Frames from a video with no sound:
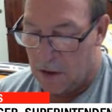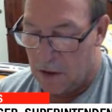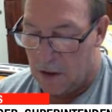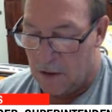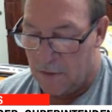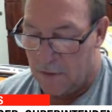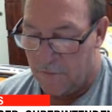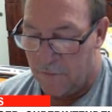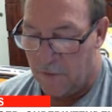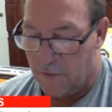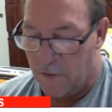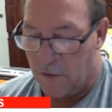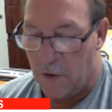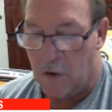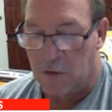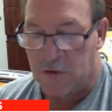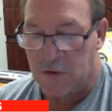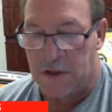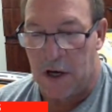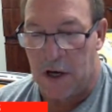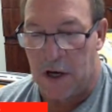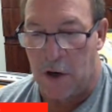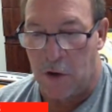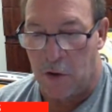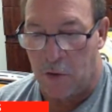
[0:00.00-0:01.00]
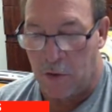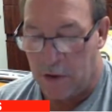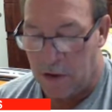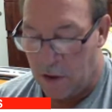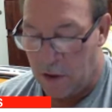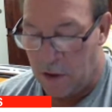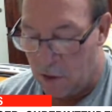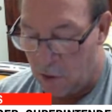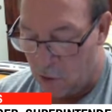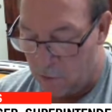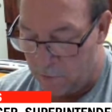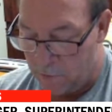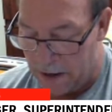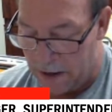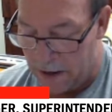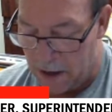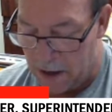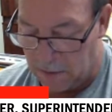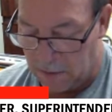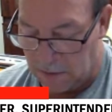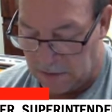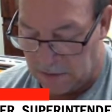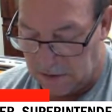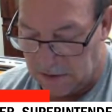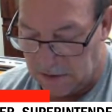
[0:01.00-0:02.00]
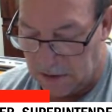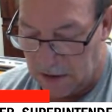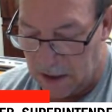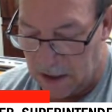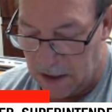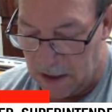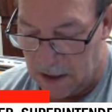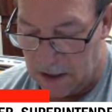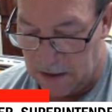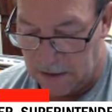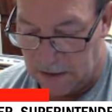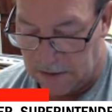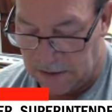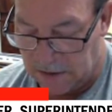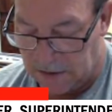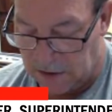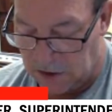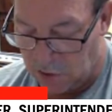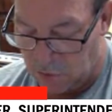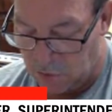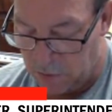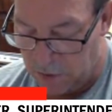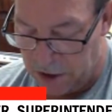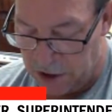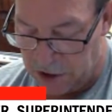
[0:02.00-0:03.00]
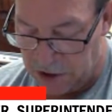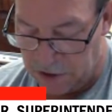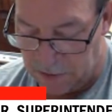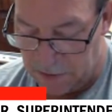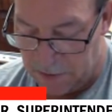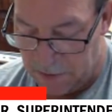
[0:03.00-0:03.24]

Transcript: for those that are doing the homebound situation.